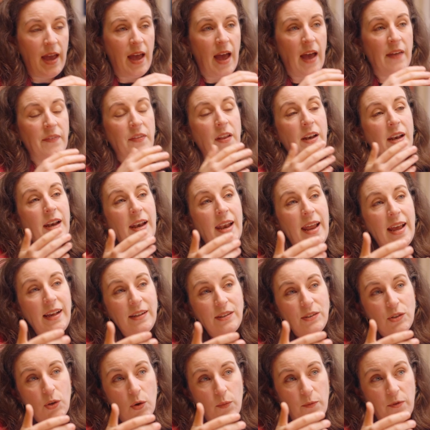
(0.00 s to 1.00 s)
And the
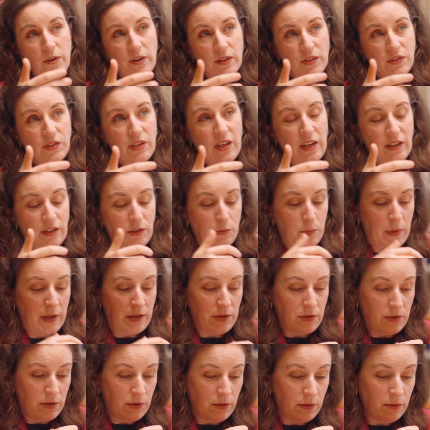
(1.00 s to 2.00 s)
less obvious things
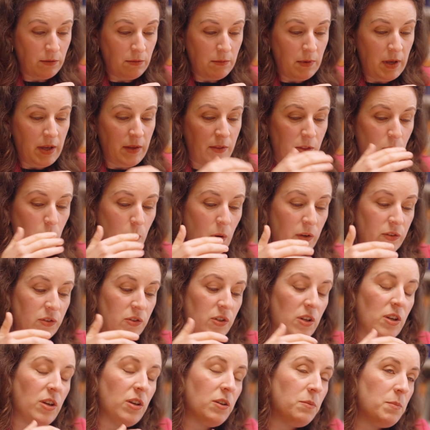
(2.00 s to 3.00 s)
we do, the
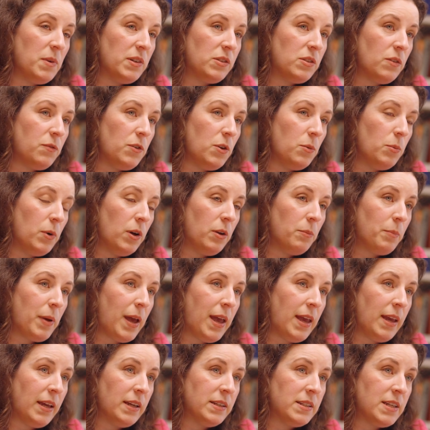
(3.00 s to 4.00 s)
ones that you'd miss if you weren't
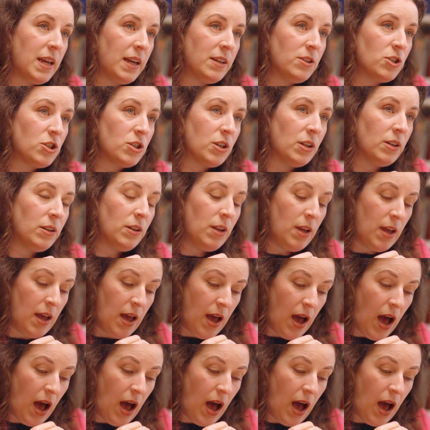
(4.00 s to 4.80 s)
paying attention,